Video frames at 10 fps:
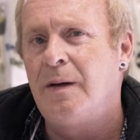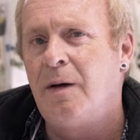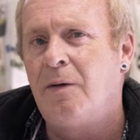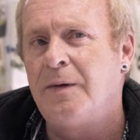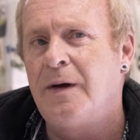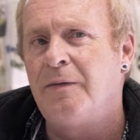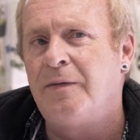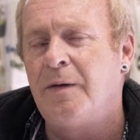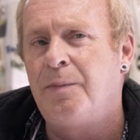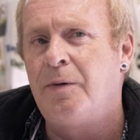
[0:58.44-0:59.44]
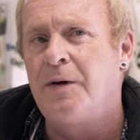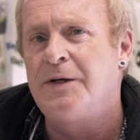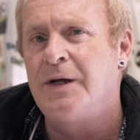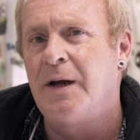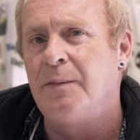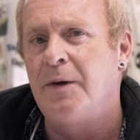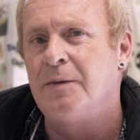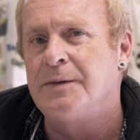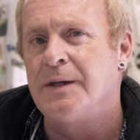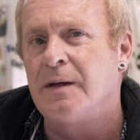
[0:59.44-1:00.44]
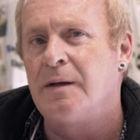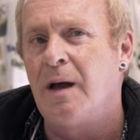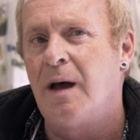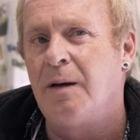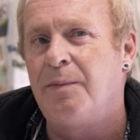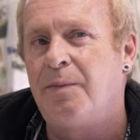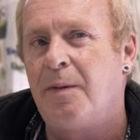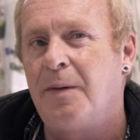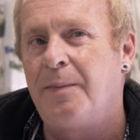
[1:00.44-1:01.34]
old enough to appreciate music, uh, probably